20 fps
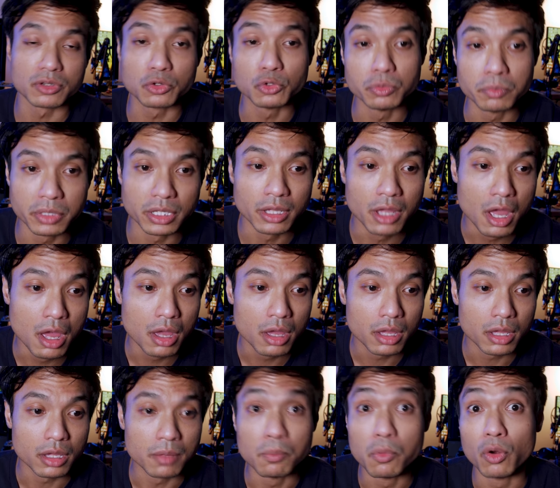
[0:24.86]
could be
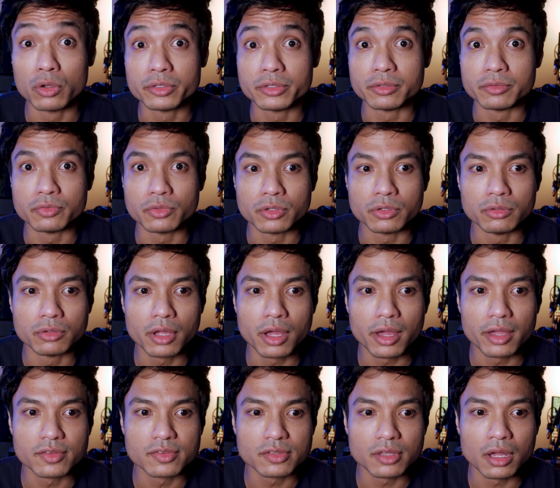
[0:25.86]
important for you
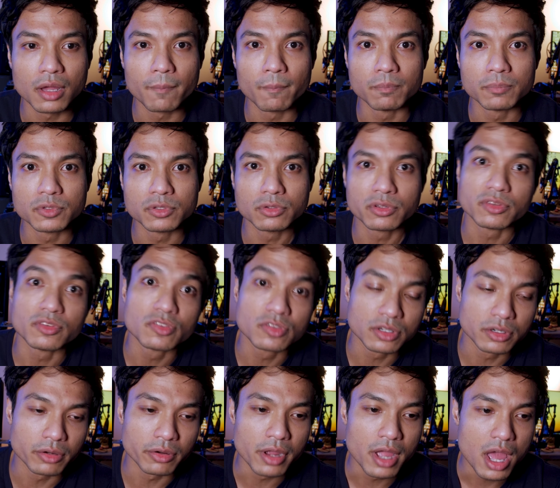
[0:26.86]
guys to
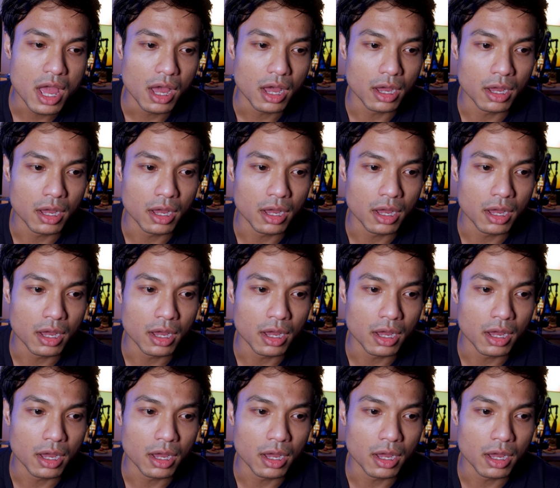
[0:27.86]
consider.